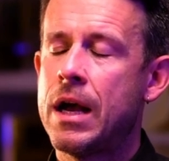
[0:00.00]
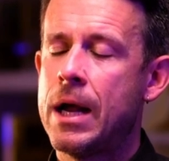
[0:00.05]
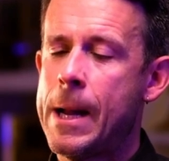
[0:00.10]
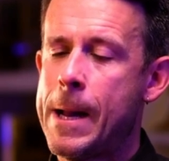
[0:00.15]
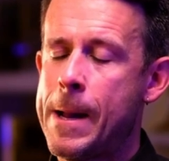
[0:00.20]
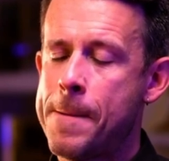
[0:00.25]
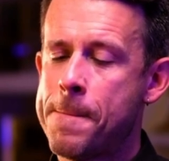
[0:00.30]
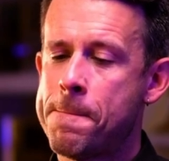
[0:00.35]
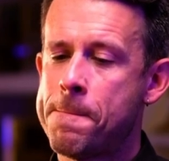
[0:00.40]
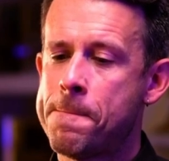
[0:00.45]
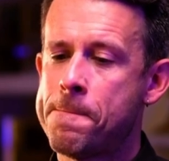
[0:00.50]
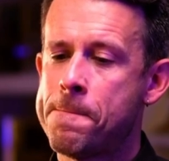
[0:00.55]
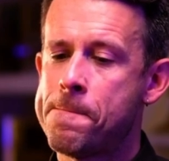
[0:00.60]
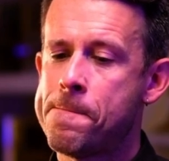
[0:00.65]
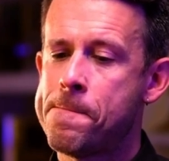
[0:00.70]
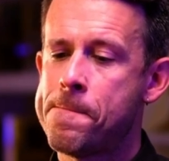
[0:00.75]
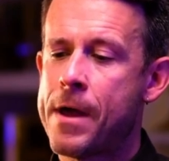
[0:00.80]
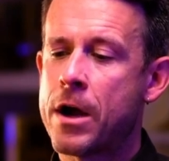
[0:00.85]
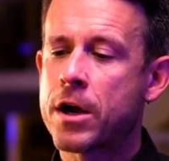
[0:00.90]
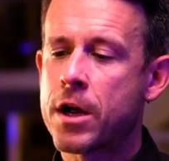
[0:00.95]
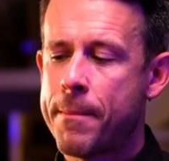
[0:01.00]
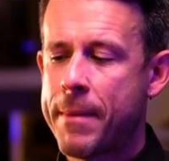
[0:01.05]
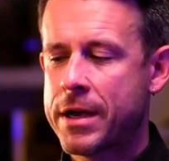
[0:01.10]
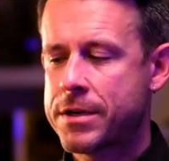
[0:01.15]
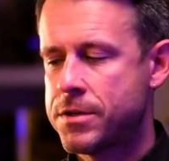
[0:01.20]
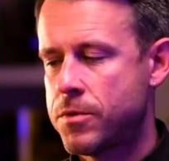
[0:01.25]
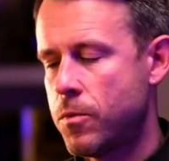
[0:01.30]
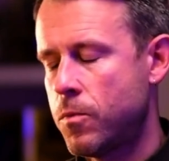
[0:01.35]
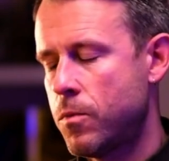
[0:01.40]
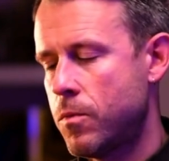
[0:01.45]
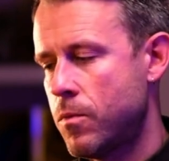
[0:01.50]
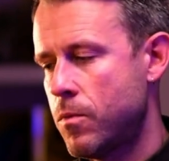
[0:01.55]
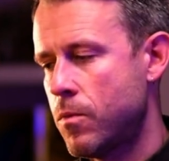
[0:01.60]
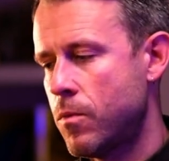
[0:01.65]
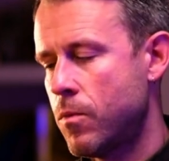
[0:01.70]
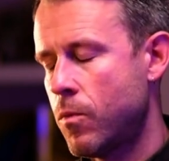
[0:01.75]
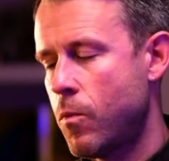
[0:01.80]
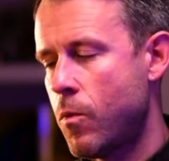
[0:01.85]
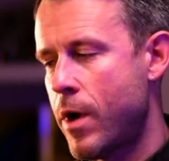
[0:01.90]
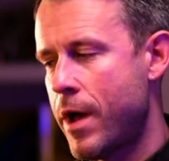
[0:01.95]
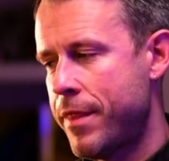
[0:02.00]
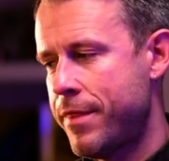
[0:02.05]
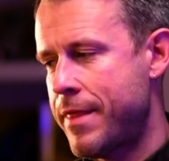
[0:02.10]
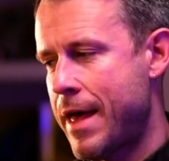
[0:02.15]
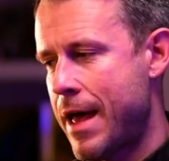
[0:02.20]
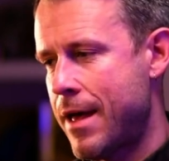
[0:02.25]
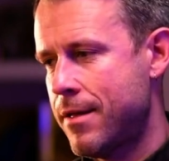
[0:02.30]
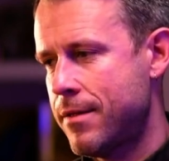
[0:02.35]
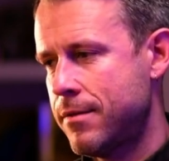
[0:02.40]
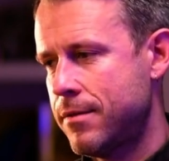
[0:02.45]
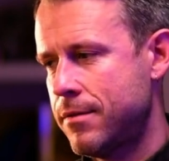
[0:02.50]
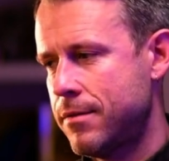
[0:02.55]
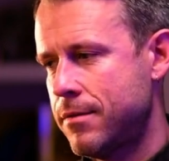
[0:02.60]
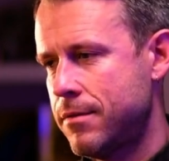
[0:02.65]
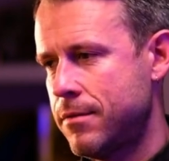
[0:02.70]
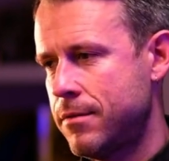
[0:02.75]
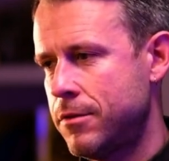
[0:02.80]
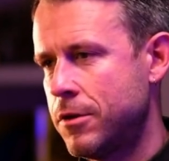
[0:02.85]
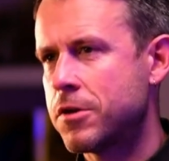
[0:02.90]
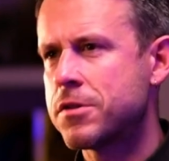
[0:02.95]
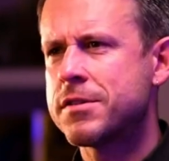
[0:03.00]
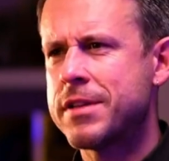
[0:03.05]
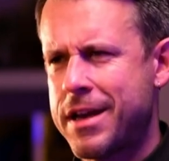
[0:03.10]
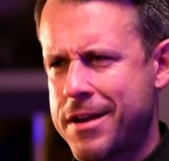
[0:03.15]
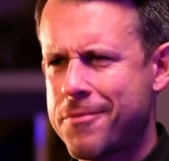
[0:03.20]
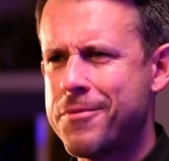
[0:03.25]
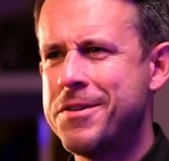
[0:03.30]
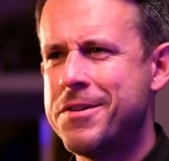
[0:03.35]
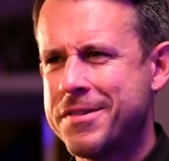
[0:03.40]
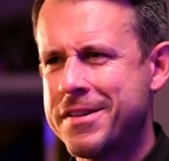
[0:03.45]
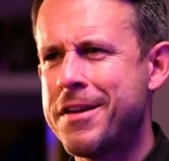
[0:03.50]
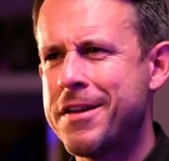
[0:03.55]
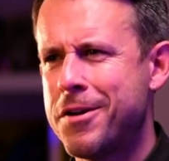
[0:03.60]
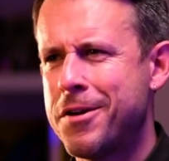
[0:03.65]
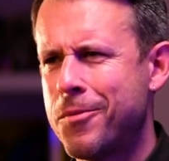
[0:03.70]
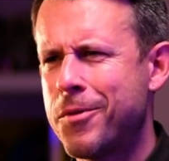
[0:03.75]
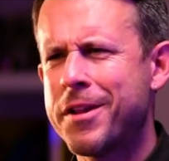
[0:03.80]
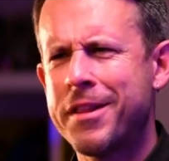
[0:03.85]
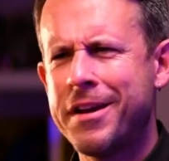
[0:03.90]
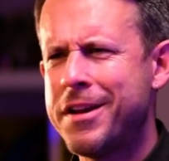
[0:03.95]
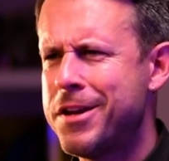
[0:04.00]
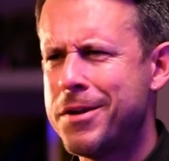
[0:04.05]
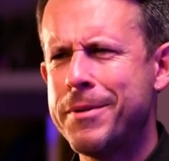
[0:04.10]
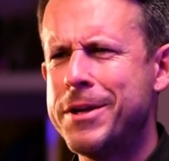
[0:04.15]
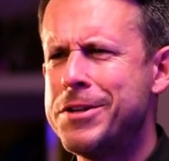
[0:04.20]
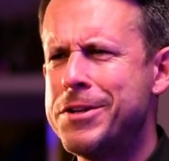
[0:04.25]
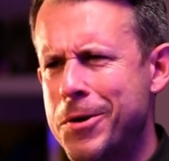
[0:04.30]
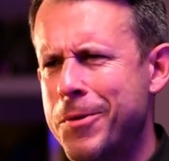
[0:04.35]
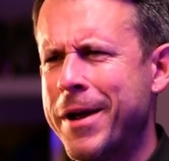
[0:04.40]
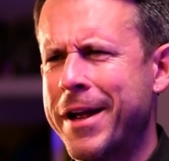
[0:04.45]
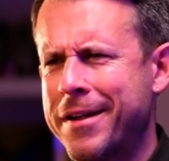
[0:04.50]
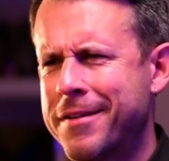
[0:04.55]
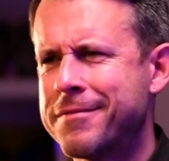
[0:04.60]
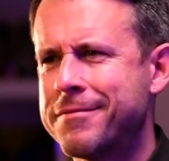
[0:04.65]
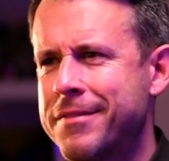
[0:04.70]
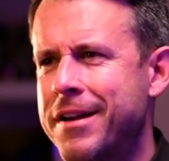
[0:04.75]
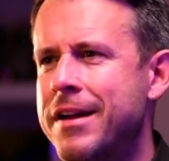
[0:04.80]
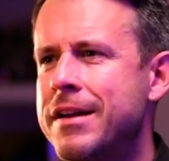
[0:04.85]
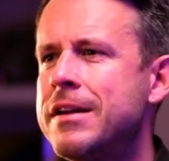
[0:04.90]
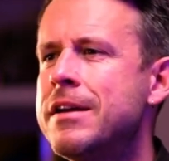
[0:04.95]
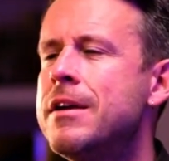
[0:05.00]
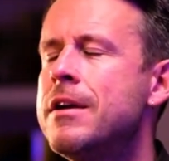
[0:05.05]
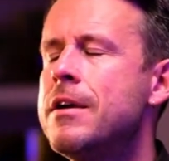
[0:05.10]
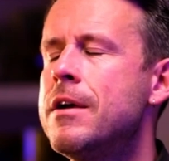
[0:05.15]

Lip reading: I'll come back to what that looks like when you say, you know, what do they need to be doing, right?